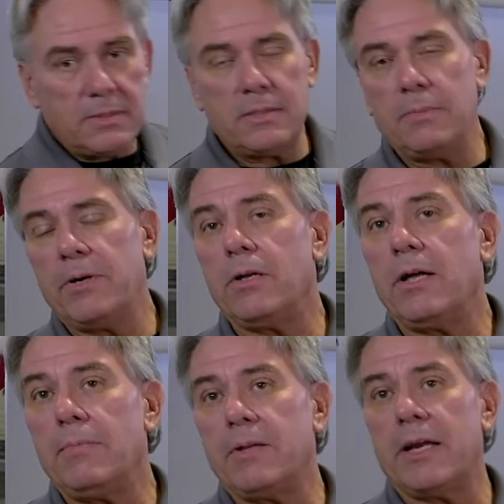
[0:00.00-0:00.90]

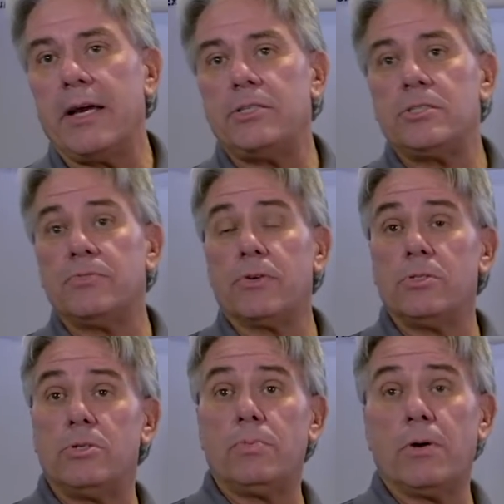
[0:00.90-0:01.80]
Typical applications for
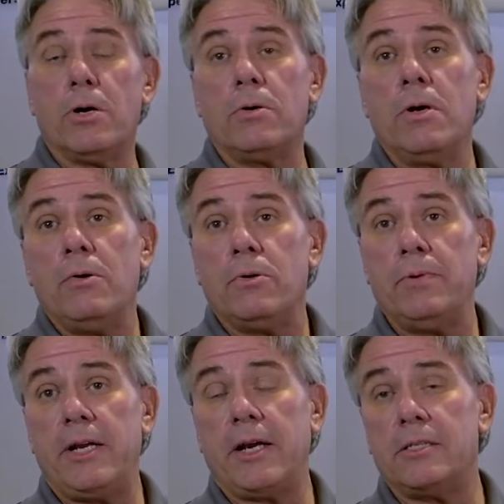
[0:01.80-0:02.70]
DuoPro will
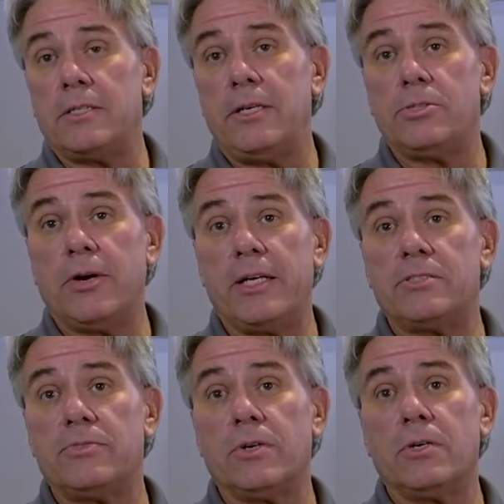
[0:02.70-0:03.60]
be custody
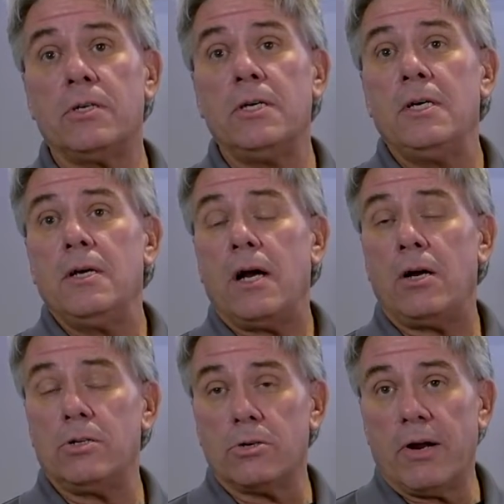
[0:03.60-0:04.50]
transfer,
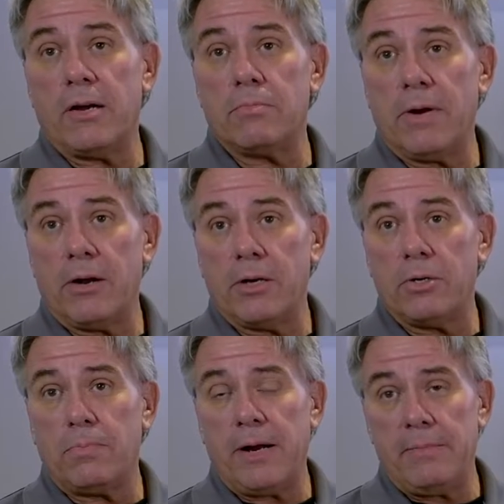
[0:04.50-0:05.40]
underground
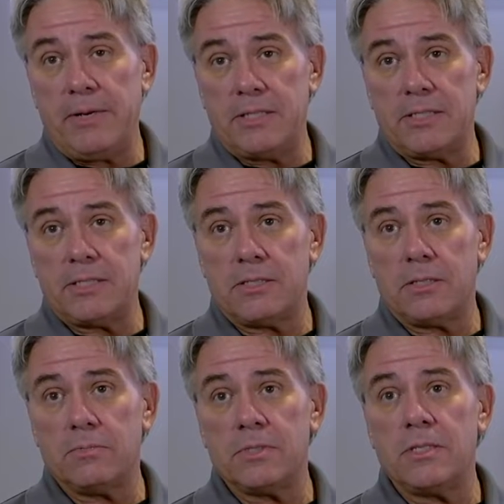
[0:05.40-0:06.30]
burial piping
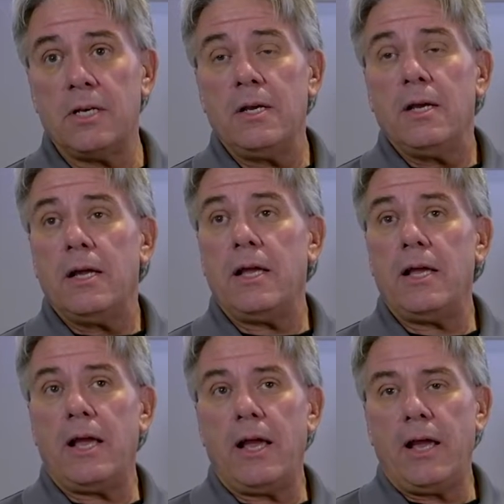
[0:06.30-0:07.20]
systems,
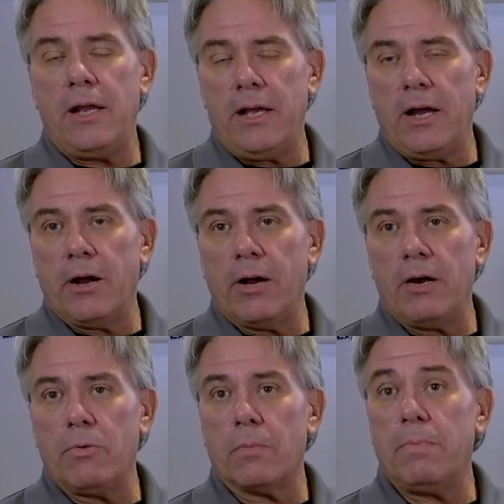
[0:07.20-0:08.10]
any
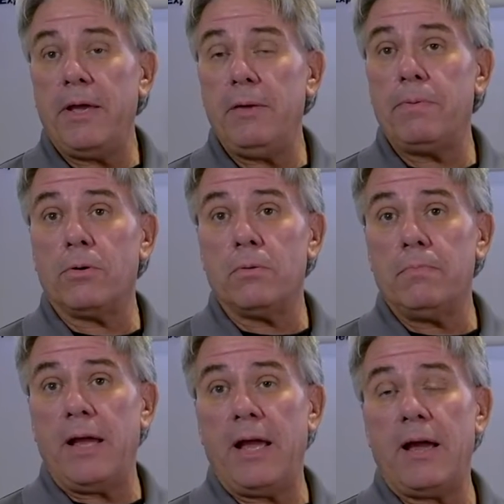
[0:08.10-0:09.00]
area where people
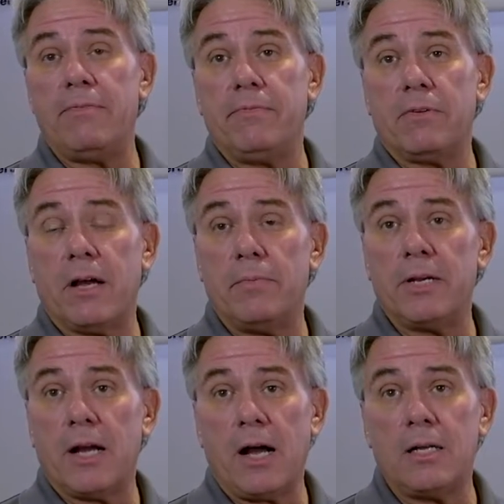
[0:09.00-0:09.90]
may have come
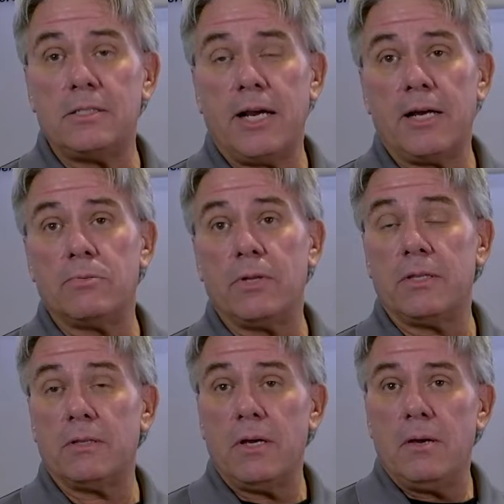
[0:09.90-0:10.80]
in contact with
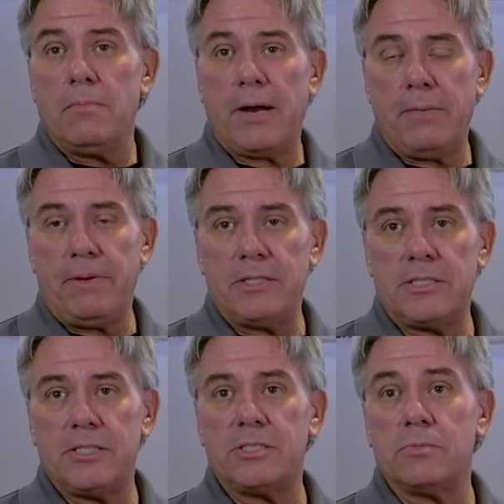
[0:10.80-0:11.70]
piping
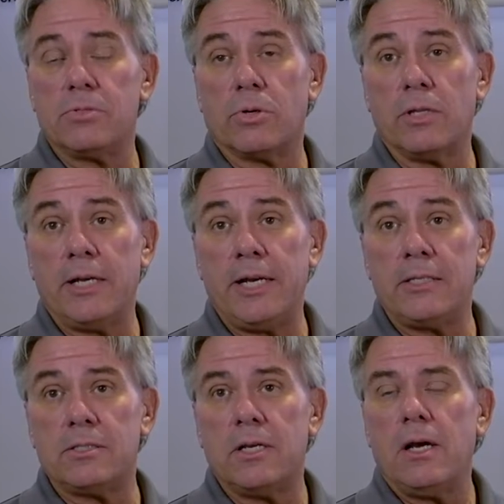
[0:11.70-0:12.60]
systems or
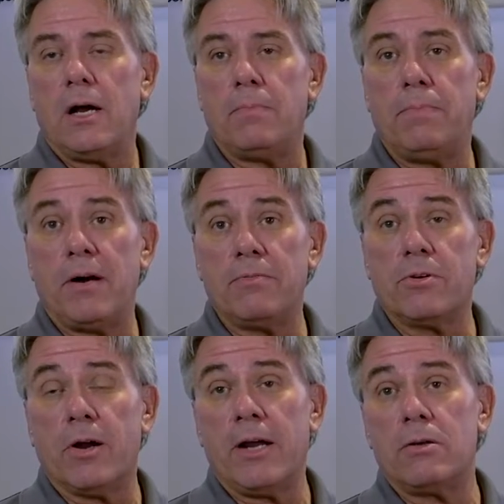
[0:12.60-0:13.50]
leaks, above
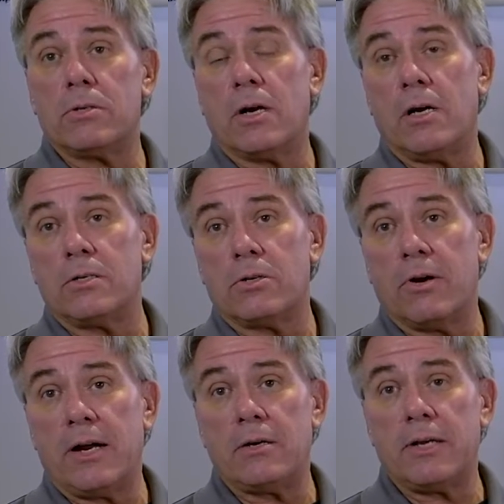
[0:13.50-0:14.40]
ground or
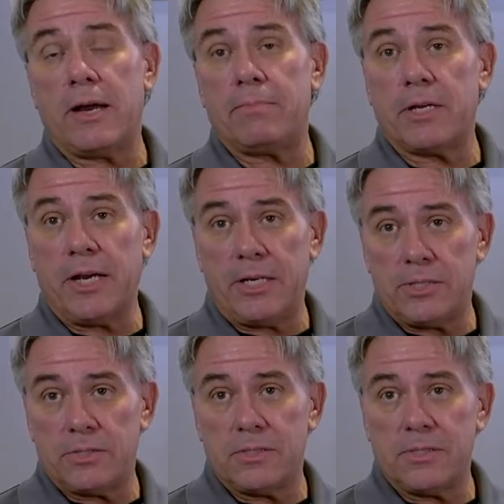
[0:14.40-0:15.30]
underground
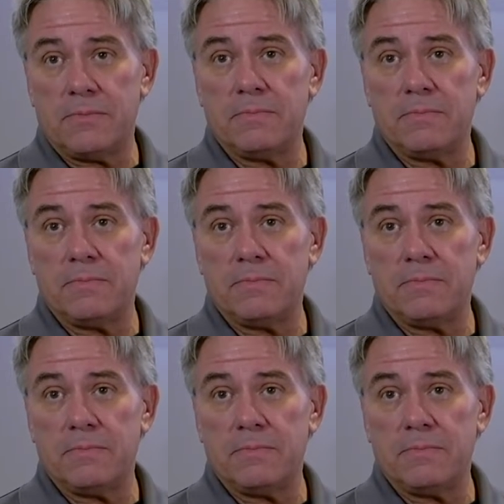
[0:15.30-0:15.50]
applications.